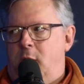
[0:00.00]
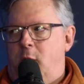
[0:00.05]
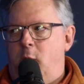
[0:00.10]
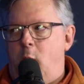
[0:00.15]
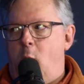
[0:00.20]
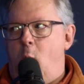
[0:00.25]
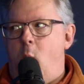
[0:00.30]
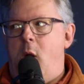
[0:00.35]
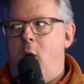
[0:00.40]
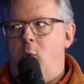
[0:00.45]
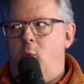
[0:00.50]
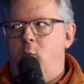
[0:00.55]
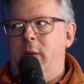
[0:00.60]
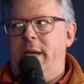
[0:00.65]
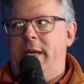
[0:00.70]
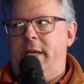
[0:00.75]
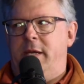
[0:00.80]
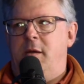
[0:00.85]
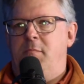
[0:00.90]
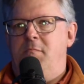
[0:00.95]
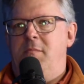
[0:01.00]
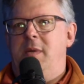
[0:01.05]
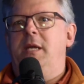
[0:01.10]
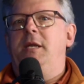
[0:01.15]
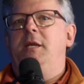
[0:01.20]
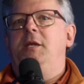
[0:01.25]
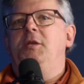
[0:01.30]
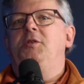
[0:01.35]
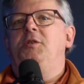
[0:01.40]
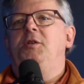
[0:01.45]
What we
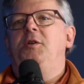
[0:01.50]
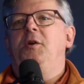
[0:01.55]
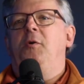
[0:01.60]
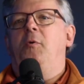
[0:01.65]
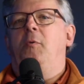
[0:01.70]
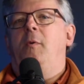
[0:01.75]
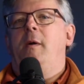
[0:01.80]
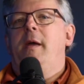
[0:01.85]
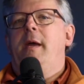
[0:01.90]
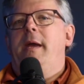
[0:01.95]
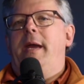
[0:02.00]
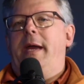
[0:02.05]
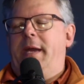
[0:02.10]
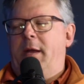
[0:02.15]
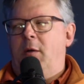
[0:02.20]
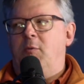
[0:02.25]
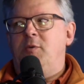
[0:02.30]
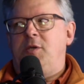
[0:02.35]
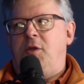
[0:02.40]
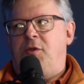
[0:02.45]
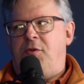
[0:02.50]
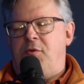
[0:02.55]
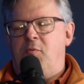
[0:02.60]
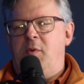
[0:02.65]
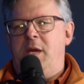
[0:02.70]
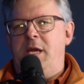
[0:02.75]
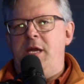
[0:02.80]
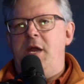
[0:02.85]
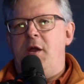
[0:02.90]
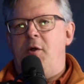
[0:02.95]
committed to. And it was a
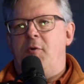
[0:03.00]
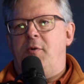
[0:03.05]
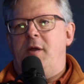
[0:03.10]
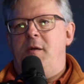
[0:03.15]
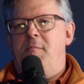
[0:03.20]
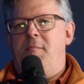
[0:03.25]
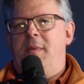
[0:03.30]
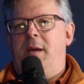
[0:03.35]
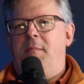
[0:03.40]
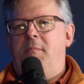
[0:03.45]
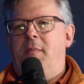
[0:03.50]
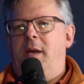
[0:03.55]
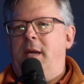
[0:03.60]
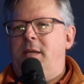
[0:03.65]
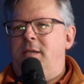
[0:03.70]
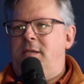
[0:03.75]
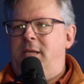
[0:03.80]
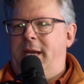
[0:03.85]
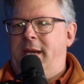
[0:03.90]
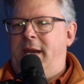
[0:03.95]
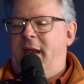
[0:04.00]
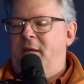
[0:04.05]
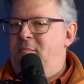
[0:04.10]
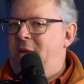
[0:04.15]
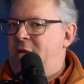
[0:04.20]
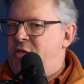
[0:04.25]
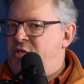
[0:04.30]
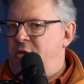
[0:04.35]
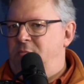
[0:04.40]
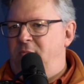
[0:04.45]
3-year commitment. And I
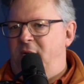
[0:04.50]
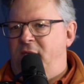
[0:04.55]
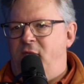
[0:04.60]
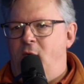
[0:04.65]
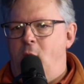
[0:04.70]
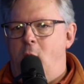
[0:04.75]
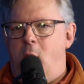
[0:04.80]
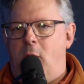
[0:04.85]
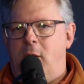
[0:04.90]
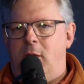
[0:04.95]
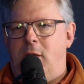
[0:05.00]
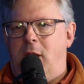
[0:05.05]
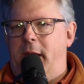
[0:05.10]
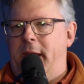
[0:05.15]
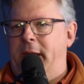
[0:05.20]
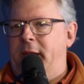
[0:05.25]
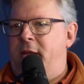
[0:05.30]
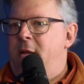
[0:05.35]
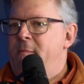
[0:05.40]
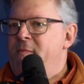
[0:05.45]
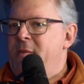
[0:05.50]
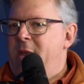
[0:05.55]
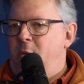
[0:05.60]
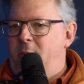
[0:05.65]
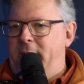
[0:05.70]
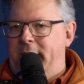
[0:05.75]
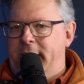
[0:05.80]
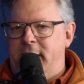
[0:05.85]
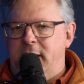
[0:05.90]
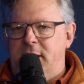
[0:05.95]
mentioned before, like,
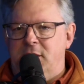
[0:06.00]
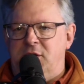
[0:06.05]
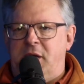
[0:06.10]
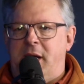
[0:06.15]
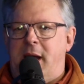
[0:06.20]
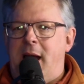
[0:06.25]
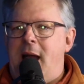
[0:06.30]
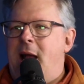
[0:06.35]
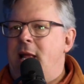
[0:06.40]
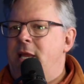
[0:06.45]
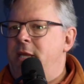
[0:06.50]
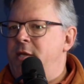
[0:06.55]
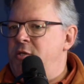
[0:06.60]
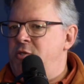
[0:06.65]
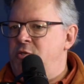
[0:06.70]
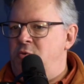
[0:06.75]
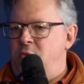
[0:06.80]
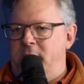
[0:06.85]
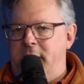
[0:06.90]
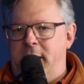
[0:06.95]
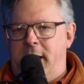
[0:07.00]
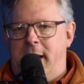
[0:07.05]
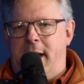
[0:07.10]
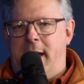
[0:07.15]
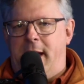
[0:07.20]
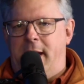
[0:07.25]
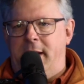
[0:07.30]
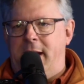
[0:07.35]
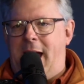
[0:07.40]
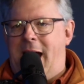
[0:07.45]
we had kids in college,
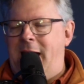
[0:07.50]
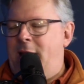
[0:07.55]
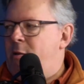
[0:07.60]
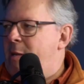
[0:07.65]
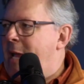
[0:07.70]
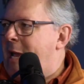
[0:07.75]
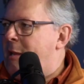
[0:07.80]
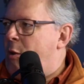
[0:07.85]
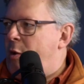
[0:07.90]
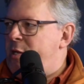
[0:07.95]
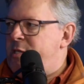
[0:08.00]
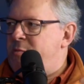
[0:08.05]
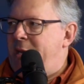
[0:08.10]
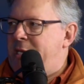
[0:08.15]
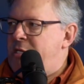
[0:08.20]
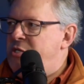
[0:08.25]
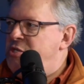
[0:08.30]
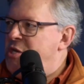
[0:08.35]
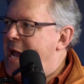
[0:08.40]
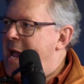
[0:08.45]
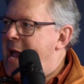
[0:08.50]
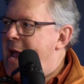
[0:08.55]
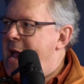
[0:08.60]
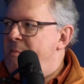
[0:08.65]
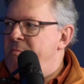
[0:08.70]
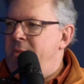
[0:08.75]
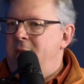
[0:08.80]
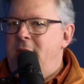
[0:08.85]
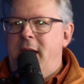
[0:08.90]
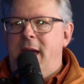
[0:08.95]
I lost my
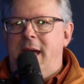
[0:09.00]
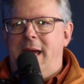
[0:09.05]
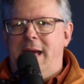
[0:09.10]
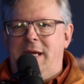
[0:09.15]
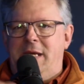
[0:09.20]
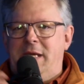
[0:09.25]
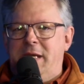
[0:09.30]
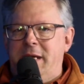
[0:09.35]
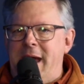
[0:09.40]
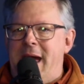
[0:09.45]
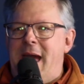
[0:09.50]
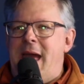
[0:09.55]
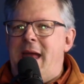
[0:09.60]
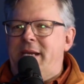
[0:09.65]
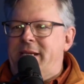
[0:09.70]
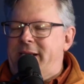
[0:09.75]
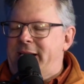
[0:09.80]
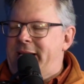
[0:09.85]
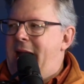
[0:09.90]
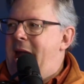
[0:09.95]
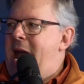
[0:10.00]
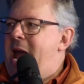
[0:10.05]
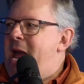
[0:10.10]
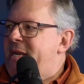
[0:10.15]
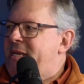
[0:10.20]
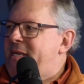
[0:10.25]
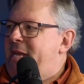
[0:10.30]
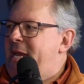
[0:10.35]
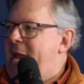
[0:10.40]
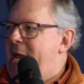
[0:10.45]
job, and yet
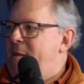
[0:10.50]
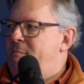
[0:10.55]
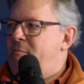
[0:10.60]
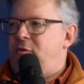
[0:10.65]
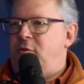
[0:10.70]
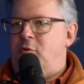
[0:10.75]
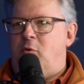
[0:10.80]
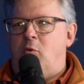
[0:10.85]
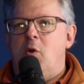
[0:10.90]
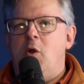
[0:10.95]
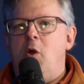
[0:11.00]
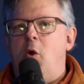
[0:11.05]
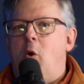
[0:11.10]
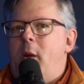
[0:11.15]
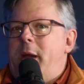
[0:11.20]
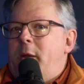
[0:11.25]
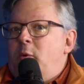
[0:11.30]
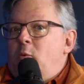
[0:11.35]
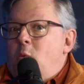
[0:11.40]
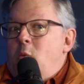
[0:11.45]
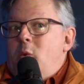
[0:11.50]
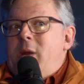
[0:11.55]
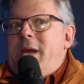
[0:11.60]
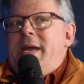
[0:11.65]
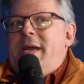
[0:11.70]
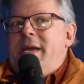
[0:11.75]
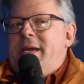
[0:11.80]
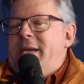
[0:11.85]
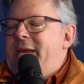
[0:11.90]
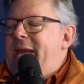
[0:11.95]
God came through and
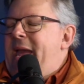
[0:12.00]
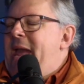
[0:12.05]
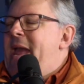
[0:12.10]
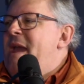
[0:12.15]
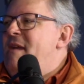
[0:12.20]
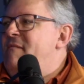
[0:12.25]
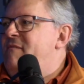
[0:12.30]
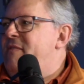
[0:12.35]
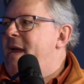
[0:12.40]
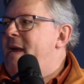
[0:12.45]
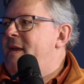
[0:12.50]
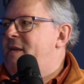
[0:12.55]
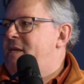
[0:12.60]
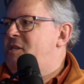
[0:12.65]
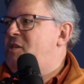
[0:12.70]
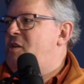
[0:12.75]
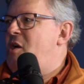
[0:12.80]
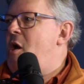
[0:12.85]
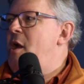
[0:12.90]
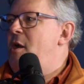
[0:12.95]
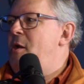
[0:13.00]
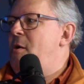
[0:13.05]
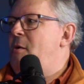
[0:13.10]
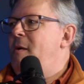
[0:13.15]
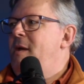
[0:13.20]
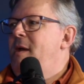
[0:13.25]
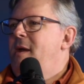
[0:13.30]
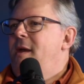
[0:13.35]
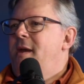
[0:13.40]
we gave that entire